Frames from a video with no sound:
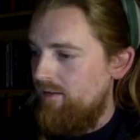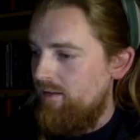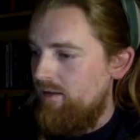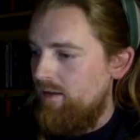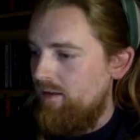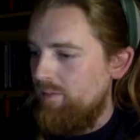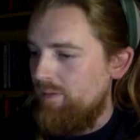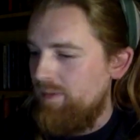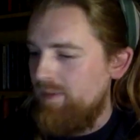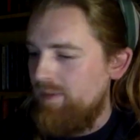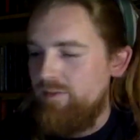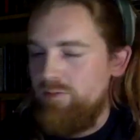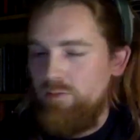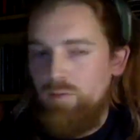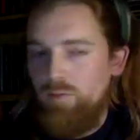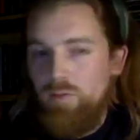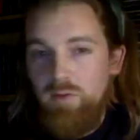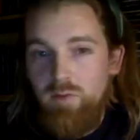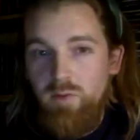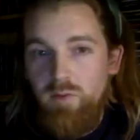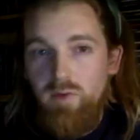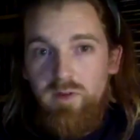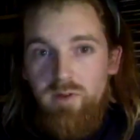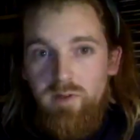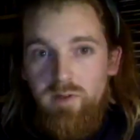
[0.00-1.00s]
I mean, this is
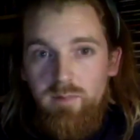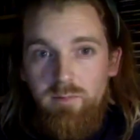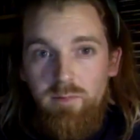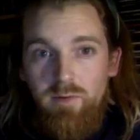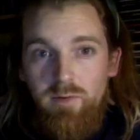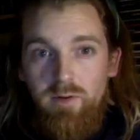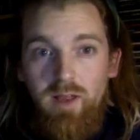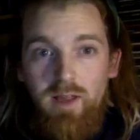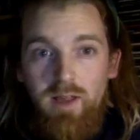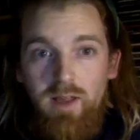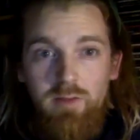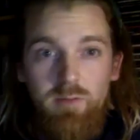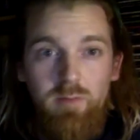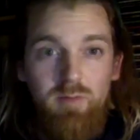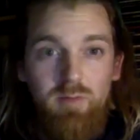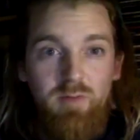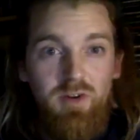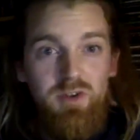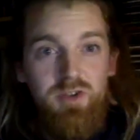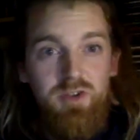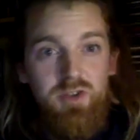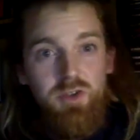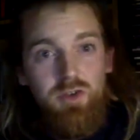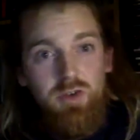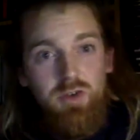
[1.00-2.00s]
what
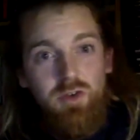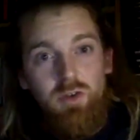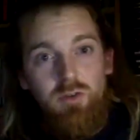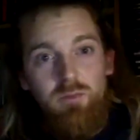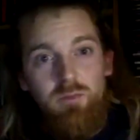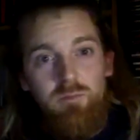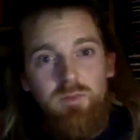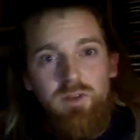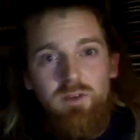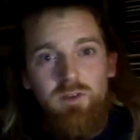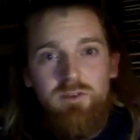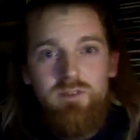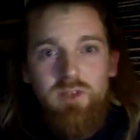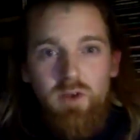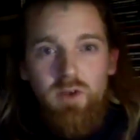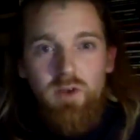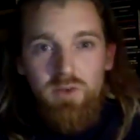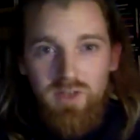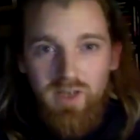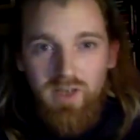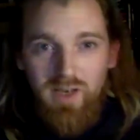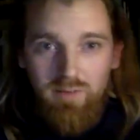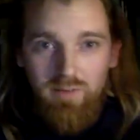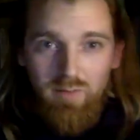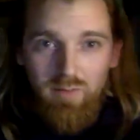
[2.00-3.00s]
anthropological, you know,
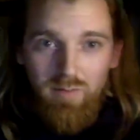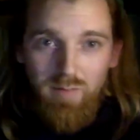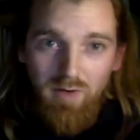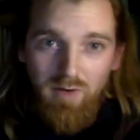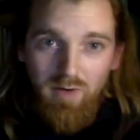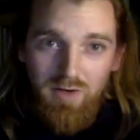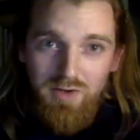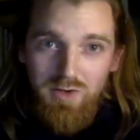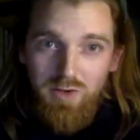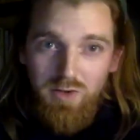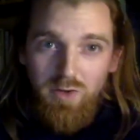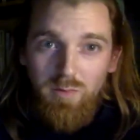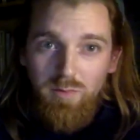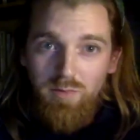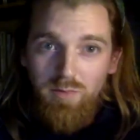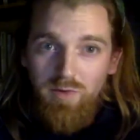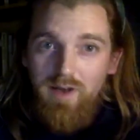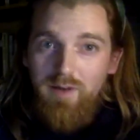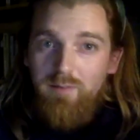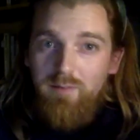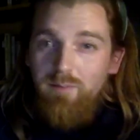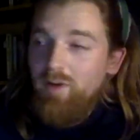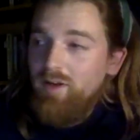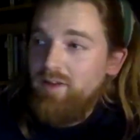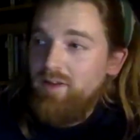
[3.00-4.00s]
social anthropological
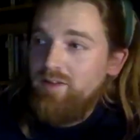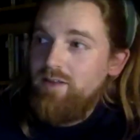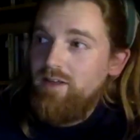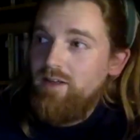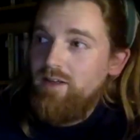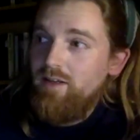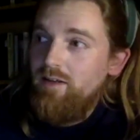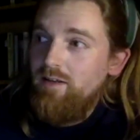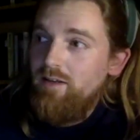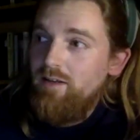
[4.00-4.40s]
bread and butter.